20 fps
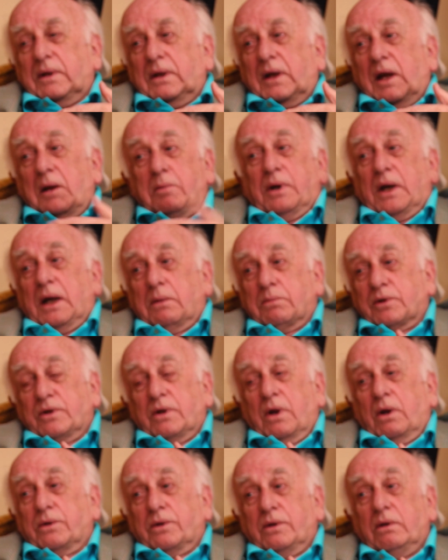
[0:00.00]
And perhaps
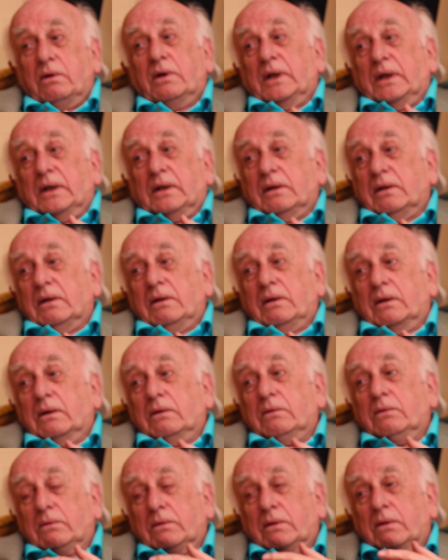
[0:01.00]
not do it,
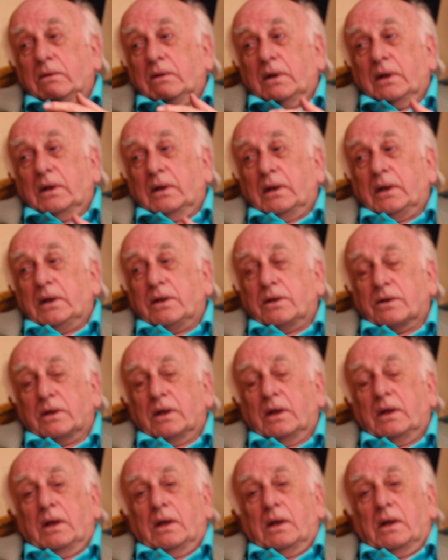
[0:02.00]
at least
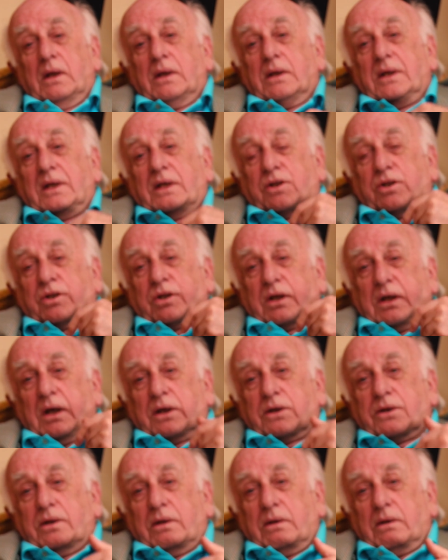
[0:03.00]

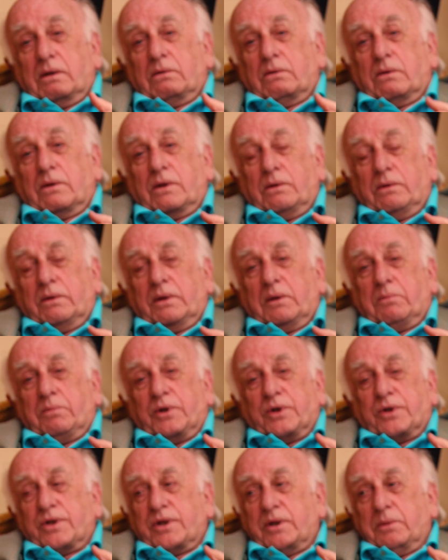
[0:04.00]
discuss it, don't do it
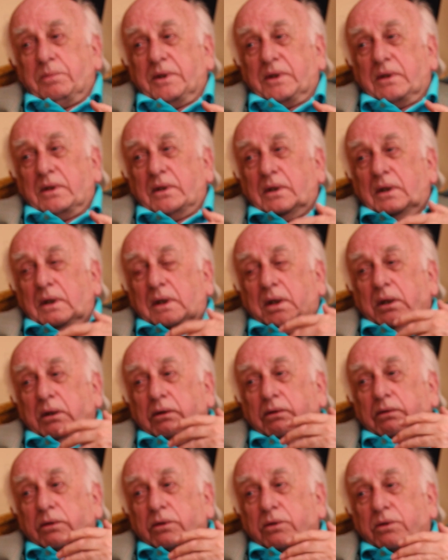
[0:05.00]
precipitately
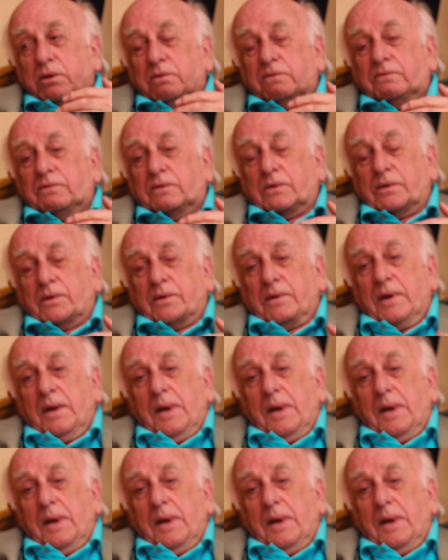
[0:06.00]
or so forth.